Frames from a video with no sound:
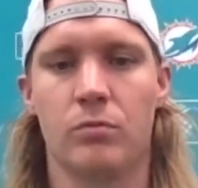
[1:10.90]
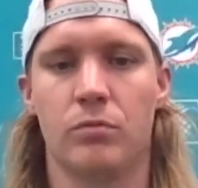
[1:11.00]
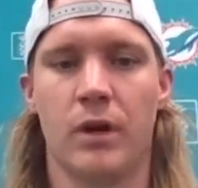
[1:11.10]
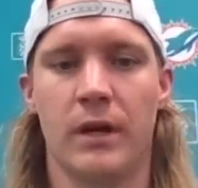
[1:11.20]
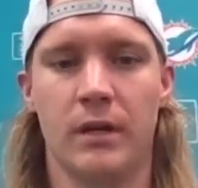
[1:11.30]

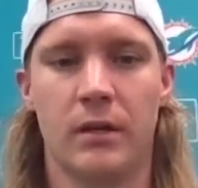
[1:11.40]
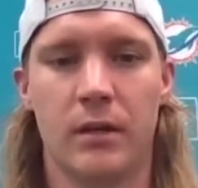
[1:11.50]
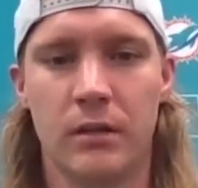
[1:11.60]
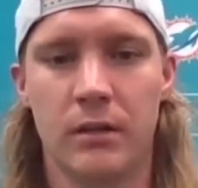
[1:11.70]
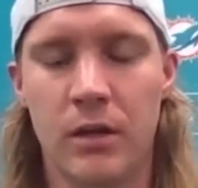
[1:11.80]
Right.
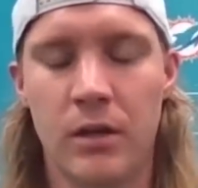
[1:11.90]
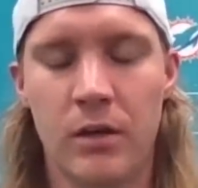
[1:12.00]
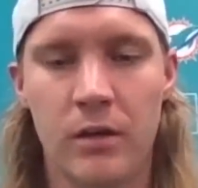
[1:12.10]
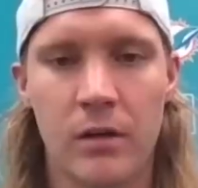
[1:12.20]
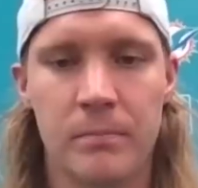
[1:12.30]
You know,
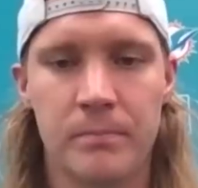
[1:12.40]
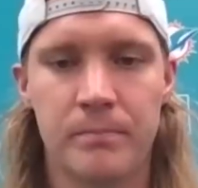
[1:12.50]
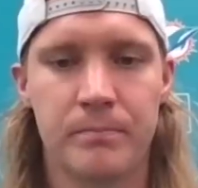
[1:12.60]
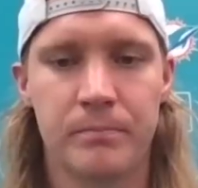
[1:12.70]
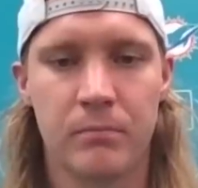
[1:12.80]
um,